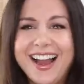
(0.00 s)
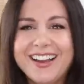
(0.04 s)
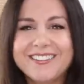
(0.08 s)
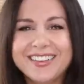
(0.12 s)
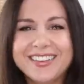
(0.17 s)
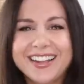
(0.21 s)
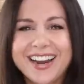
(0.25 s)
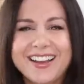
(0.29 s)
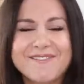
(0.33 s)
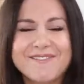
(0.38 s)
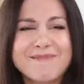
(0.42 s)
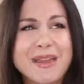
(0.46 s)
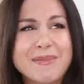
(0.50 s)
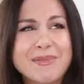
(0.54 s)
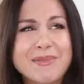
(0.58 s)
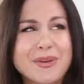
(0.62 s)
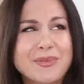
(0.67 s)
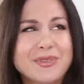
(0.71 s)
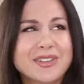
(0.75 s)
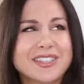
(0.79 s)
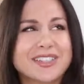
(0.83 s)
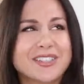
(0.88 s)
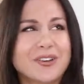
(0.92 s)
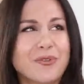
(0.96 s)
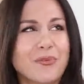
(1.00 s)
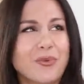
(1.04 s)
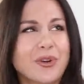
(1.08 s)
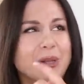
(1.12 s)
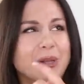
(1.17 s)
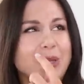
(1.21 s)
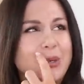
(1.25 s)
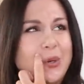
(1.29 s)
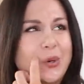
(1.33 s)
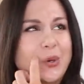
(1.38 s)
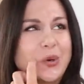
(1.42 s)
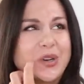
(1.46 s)
I mean, maybe it was the
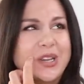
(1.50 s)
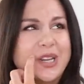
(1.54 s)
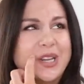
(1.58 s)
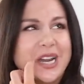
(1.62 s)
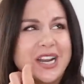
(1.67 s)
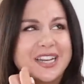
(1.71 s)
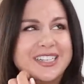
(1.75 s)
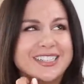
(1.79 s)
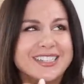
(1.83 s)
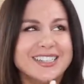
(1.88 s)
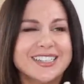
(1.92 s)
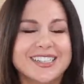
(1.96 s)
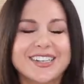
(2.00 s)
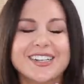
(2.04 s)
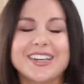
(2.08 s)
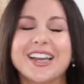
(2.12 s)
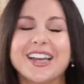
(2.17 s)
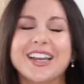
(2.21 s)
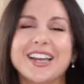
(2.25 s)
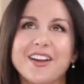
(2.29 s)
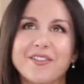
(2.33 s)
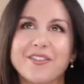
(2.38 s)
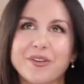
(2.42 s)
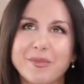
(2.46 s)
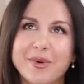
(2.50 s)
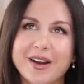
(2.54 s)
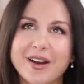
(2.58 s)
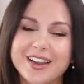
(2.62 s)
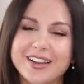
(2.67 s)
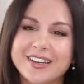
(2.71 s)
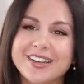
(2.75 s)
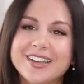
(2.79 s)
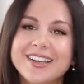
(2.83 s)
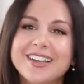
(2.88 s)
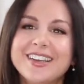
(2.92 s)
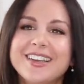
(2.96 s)
willow green I did. Okay, never
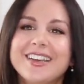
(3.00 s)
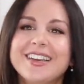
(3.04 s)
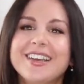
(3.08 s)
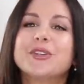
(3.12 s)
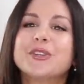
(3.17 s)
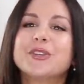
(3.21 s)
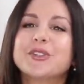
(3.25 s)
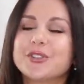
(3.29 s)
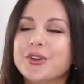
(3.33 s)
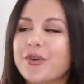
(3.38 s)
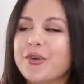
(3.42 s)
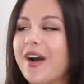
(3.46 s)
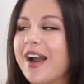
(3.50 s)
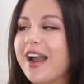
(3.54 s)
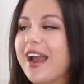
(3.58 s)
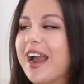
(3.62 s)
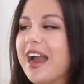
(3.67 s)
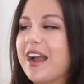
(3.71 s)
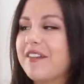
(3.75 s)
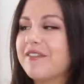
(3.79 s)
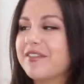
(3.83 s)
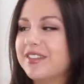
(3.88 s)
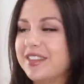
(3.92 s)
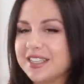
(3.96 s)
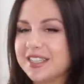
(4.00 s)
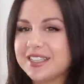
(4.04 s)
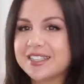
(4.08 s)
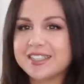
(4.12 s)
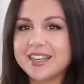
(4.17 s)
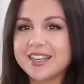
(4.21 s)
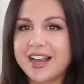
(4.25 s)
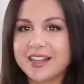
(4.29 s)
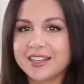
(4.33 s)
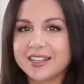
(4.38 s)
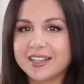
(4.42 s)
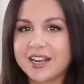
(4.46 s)
mind. So I have this
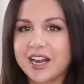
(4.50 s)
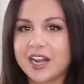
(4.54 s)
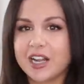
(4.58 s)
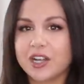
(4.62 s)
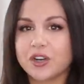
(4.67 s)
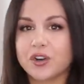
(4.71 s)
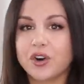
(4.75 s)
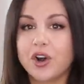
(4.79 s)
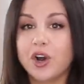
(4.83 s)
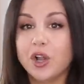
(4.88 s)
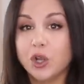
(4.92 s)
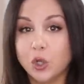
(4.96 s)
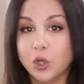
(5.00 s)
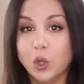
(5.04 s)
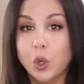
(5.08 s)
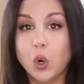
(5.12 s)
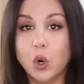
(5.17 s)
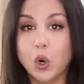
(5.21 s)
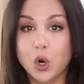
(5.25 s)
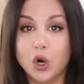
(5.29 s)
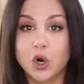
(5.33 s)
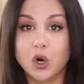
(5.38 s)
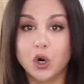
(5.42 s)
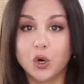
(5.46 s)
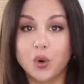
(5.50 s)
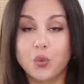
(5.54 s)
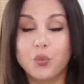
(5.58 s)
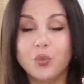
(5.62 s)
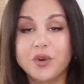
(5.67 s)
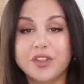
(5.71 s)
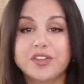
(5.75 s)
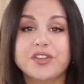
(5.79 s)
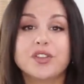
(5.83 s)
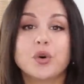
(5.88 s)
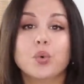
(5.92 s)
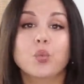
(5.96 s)
solid color along
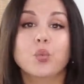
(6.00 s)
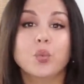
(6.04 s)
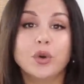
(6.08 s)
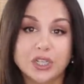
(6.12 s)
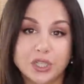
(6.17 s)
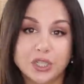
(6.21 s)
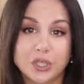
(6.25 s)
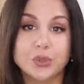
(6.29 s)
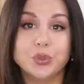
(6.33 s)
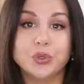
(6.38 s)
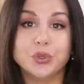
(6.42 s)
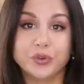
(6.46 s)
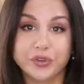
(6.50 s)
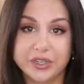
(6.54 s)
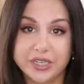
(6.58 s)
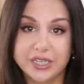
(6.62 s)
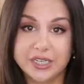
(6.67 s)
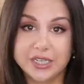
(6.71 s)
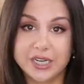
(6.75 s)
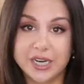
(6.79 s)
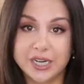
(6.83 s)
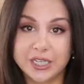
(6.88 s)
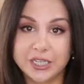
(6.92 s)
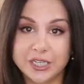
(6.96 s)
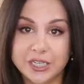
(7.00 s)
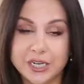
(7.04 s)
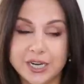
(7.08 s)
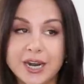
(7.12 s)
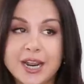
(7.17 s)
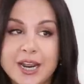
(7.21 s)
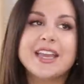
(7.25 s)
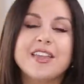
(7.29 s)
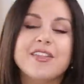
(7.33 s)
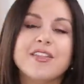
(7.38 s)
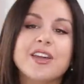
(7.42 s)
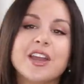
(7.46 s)
with the willow green color.
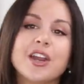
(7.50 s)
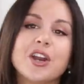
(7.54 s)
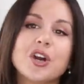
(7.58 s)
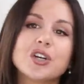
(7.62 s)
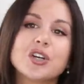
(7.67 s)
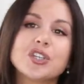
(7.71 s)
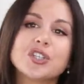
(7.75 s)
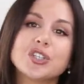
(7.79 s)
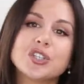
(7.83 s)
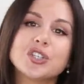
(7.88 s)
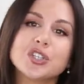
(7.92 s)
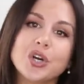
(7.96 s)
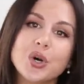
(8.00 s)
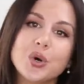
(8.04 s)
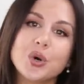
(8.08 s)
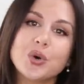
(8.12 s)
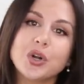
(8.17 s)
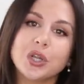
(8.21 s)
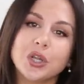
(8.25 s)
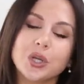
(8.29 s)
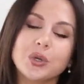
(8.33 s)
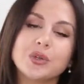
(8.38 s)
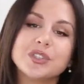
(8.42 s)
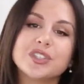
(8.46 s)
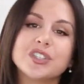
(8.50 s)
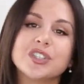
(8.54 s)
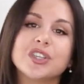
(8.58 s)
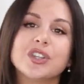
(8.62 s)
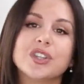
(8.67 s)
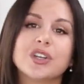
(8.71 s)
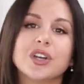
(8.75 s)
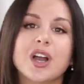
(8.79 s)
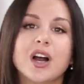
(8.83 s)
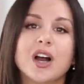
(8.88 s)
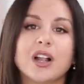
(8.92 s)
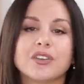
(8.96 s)
They are so close to
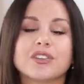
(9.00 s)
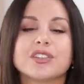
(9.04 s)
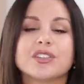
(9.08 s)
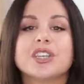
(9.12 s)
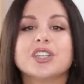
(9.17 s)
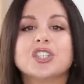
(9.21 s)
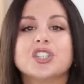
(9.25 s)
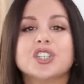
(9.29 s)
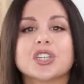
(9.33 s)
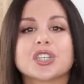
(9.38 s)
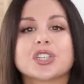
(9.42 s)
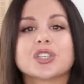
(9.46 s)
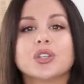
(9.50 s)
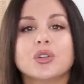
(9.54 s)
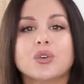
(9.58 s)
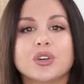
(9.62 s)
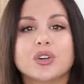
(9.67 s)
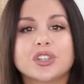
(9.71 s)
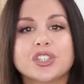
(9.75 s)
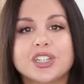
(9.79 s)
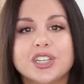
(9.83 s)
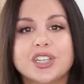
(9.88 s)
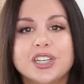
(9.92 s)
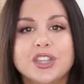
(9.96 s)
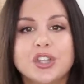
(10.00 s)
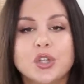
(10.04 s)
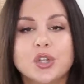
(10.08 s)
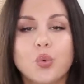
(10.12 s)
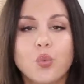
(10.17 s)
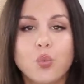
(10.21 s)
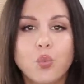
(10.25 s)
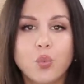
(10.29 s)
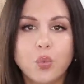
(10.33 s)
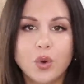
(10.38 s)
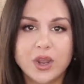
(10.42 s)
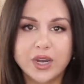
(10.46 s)
the colors that just launched in the
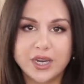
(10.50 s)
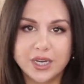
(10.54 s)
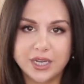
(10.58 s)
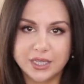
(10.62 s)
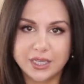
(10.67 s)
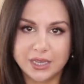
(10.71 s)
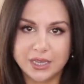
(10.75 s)
Whitney